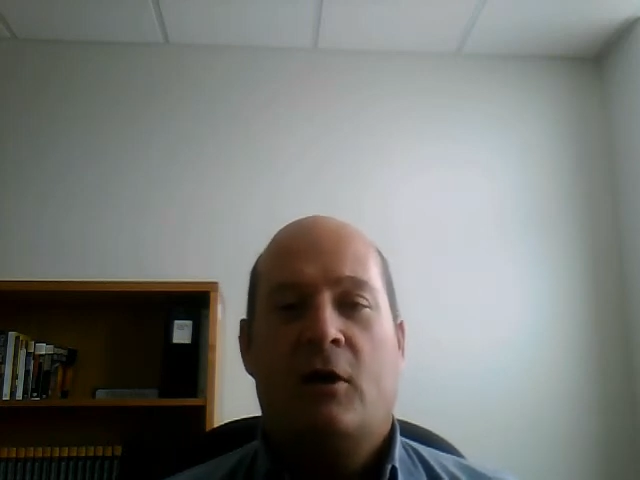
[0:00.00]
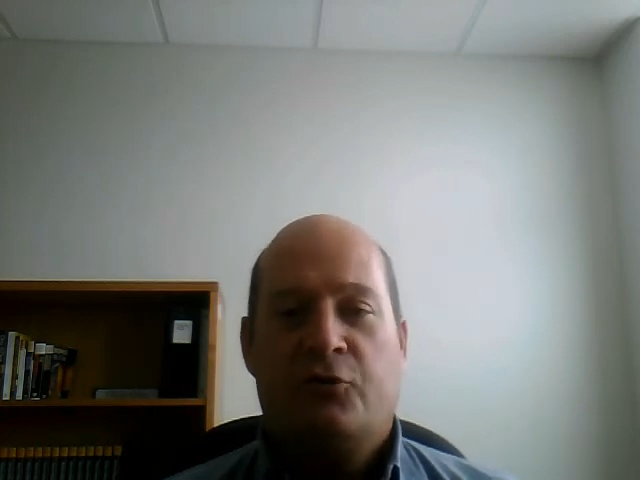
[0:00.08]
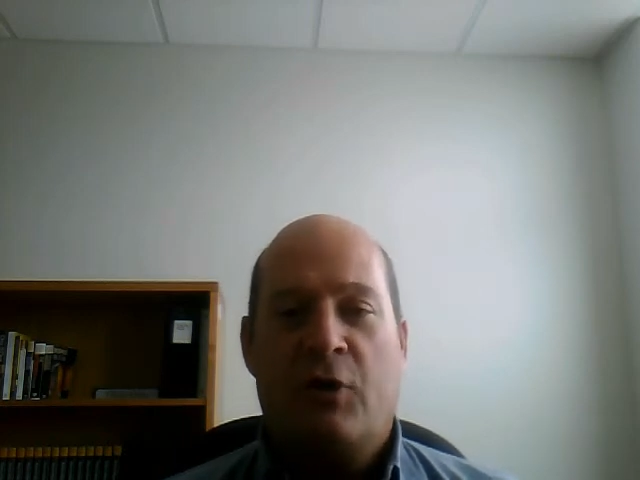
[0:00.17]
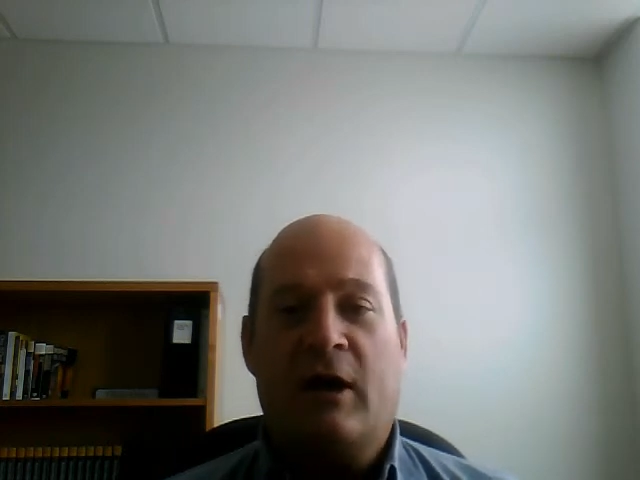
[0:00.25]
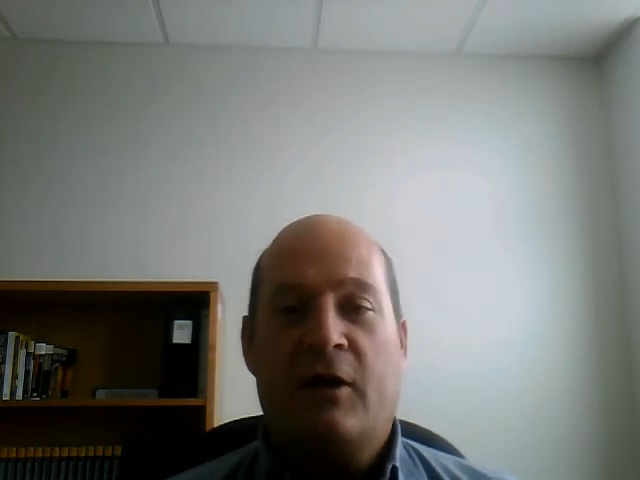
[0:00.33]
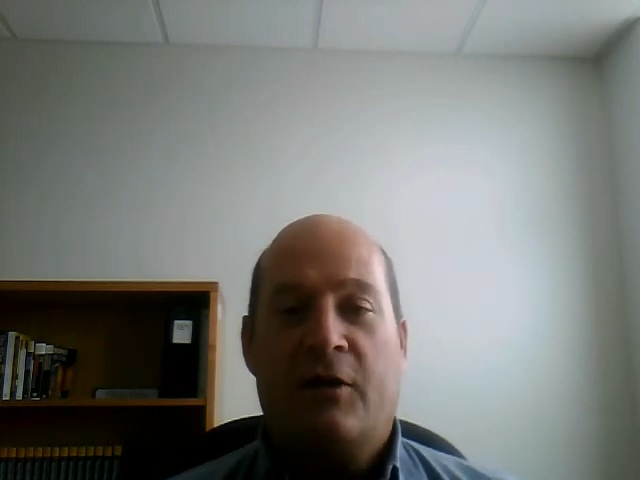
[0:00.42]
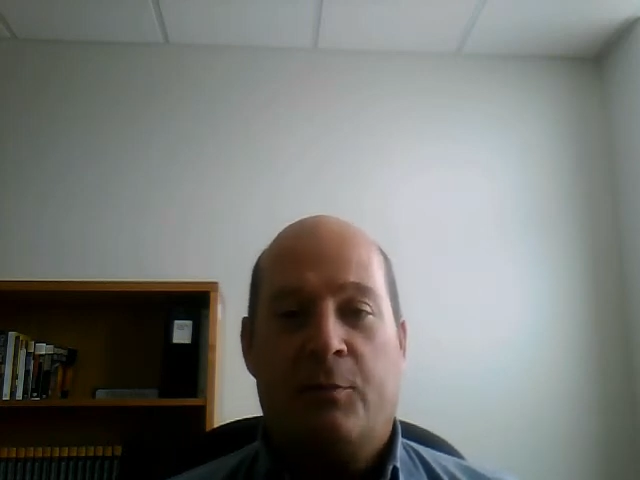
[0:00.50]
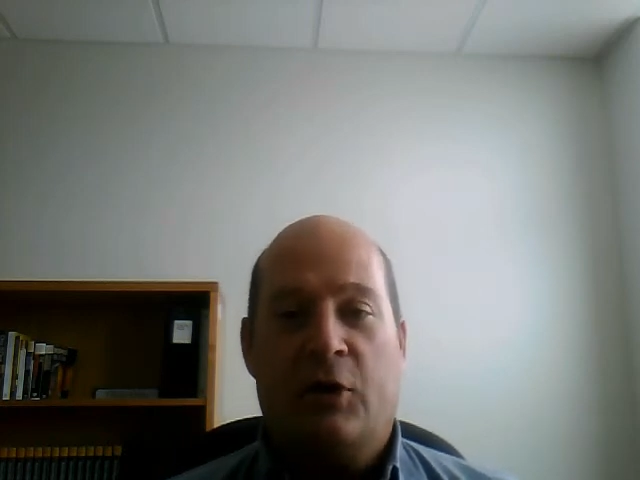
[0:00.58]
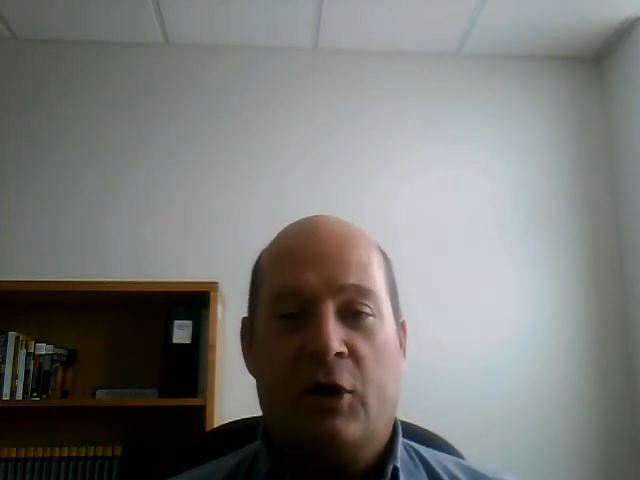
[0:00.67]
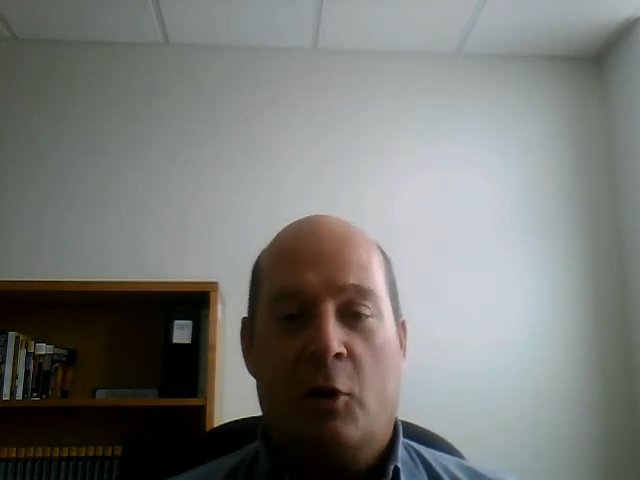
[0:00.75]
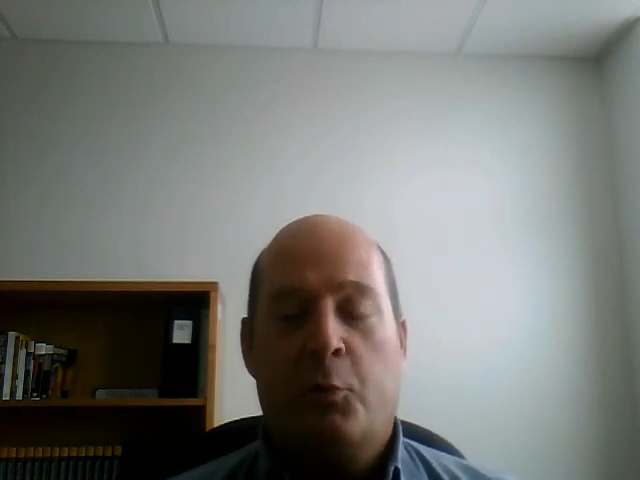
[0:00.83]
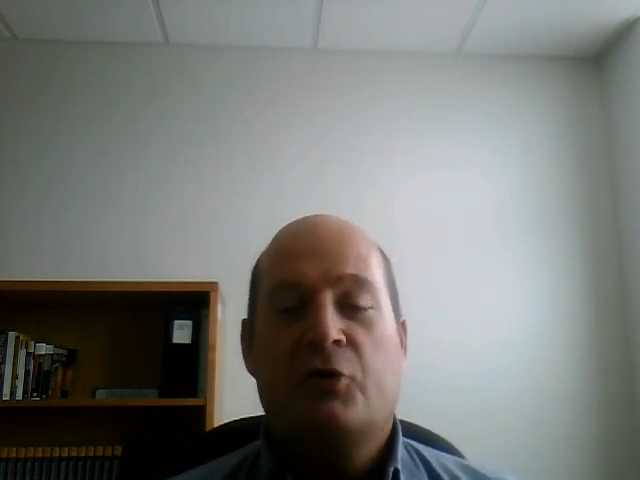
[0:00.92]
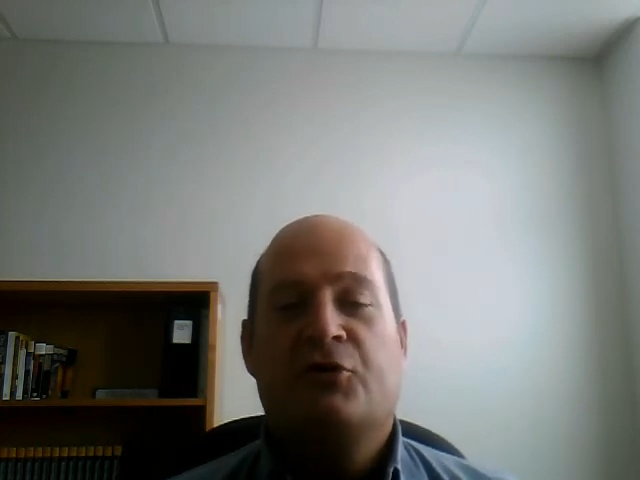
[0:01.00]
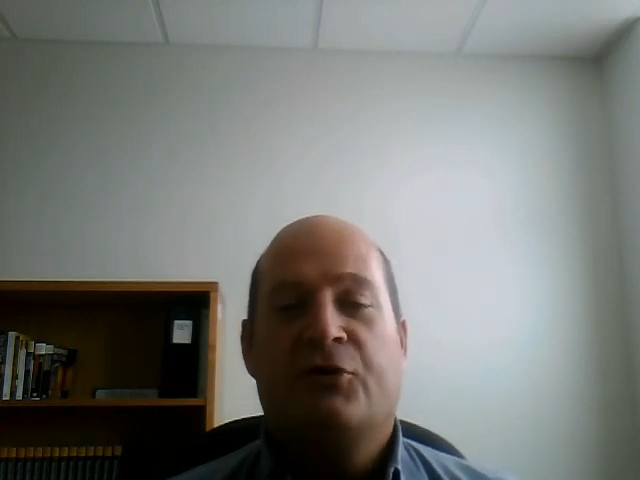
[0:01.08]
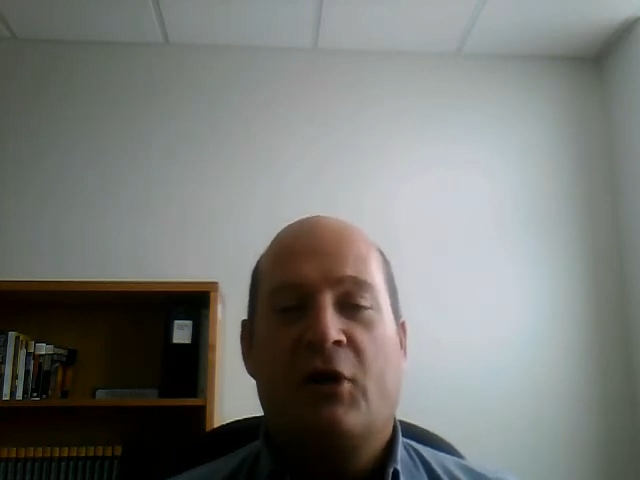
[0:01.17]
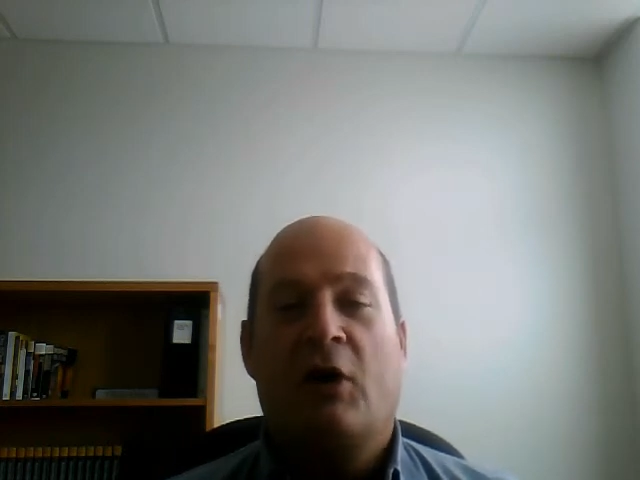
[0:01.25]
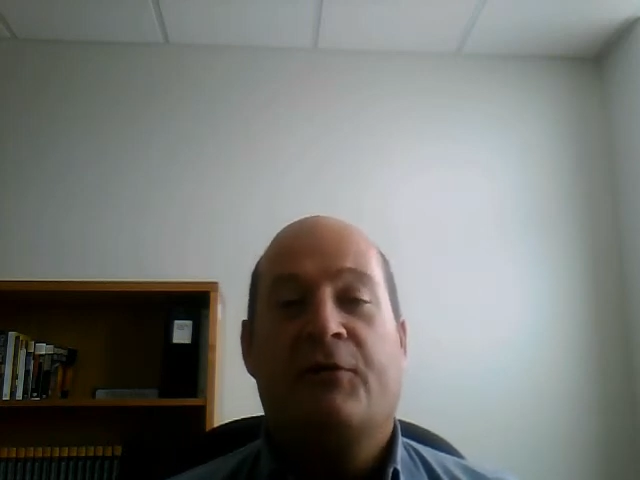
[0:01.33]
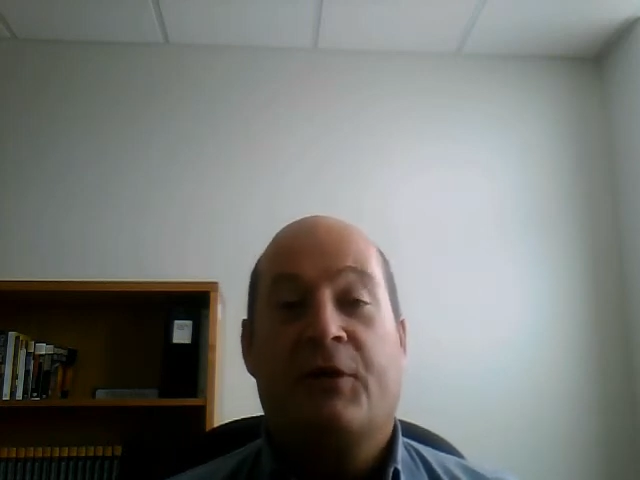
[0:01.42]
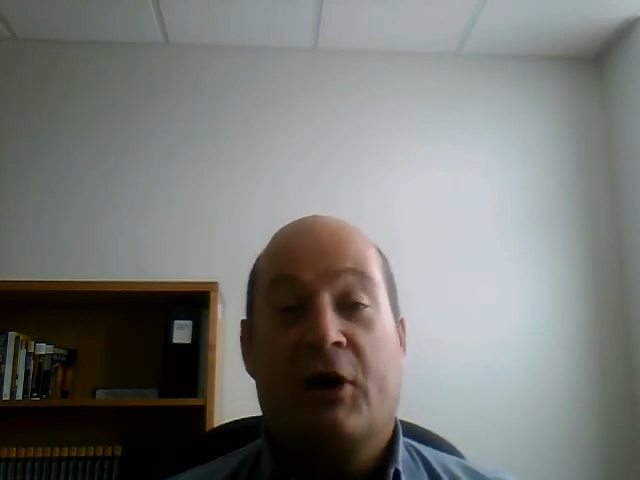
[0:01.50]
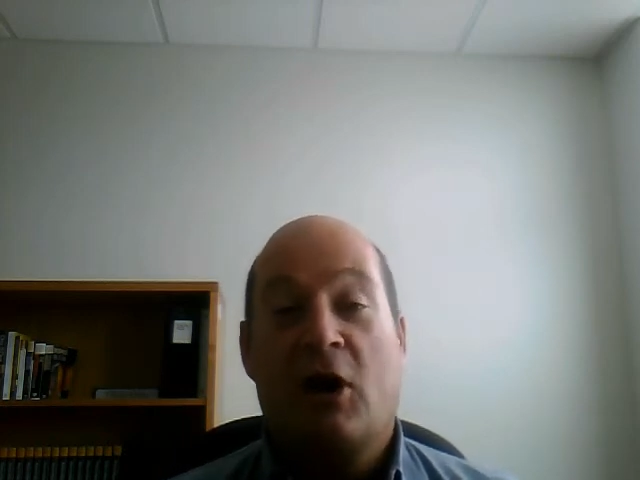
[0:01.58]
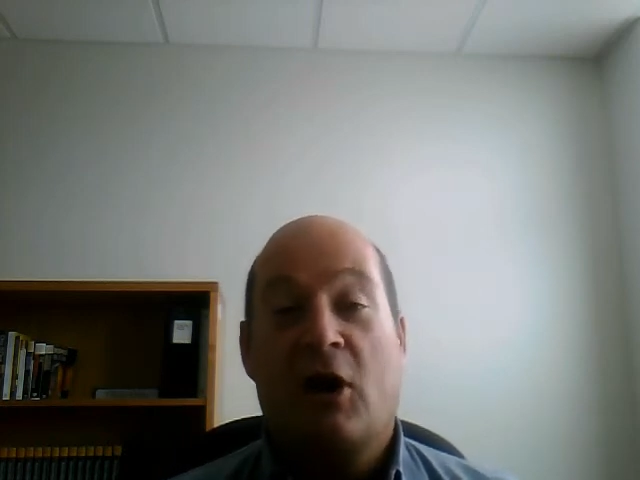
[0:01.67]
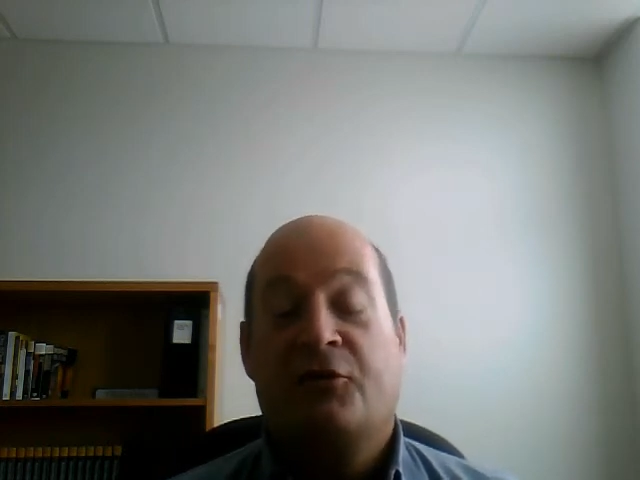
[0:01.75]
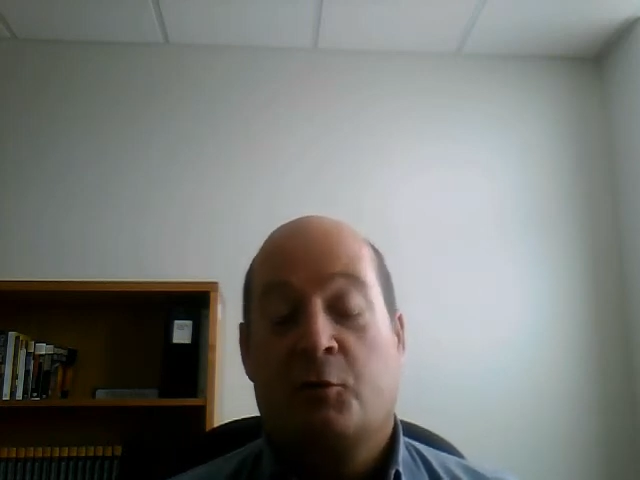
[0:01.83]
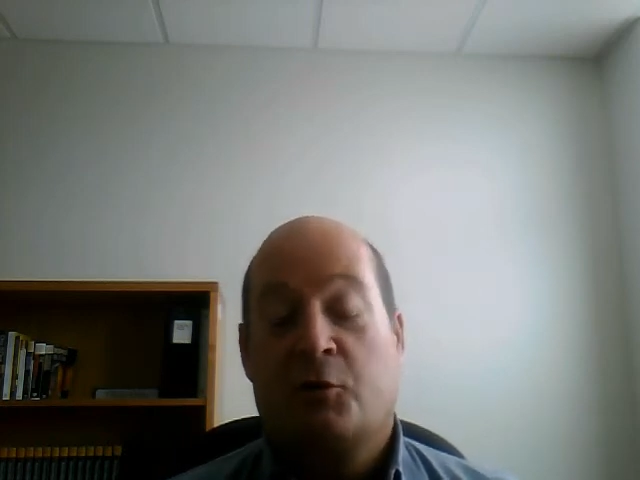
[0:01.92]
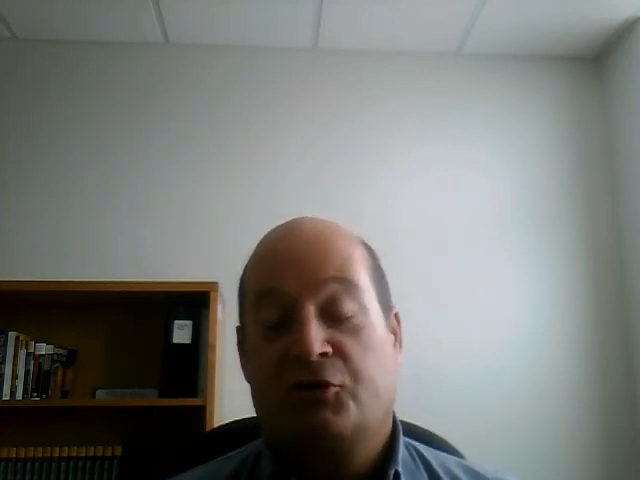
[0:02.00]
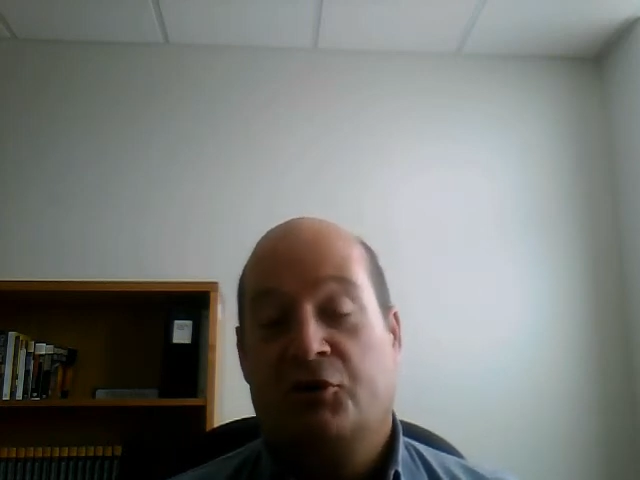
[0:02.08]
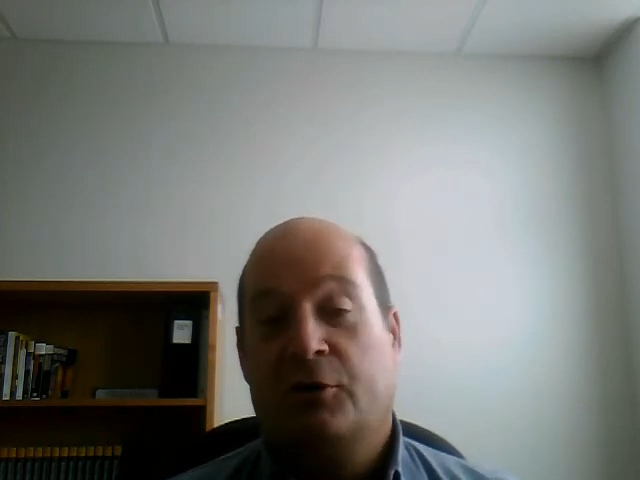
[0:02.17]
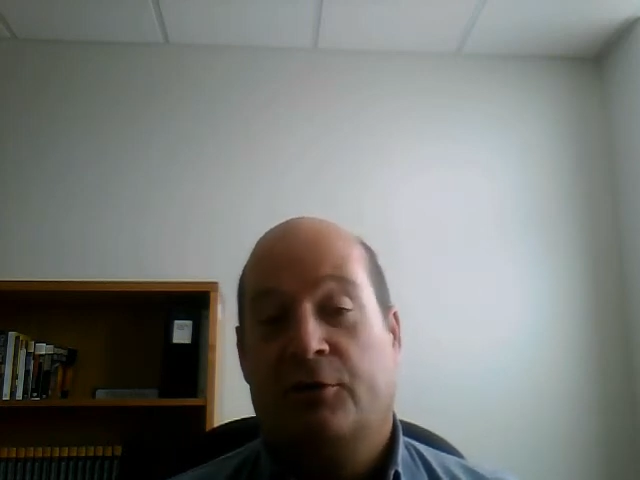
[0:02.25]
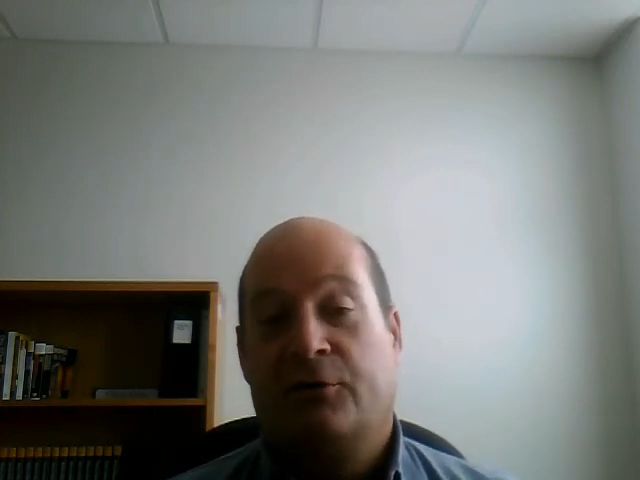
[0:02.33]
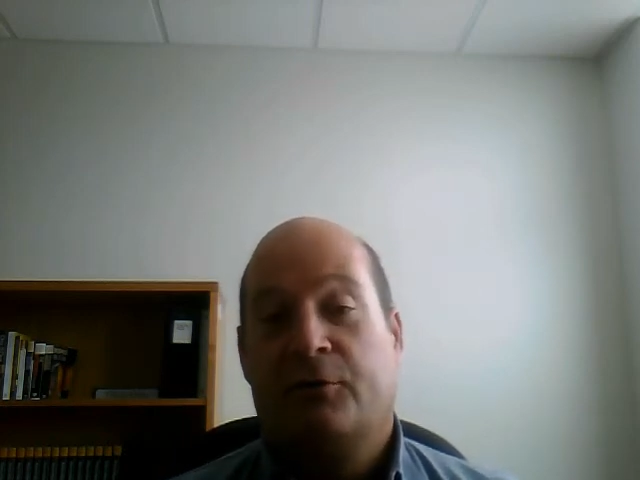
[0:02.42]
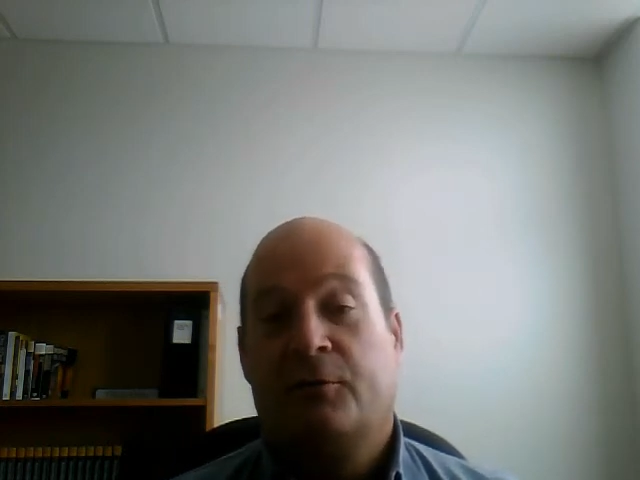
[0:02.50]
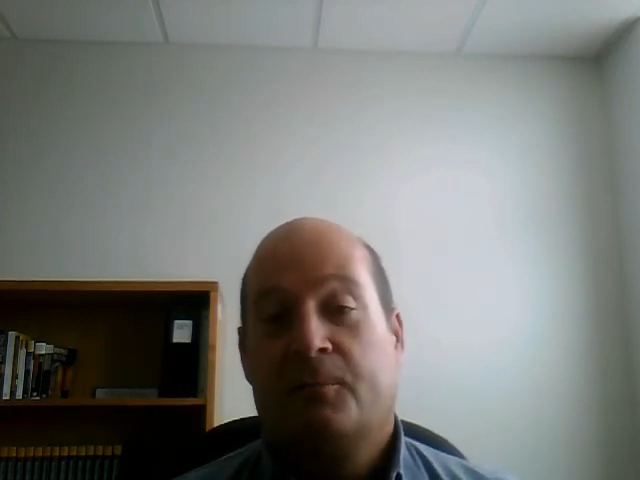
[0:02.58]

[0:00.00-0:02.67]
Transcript: trying to put yourself in the customer's shoes.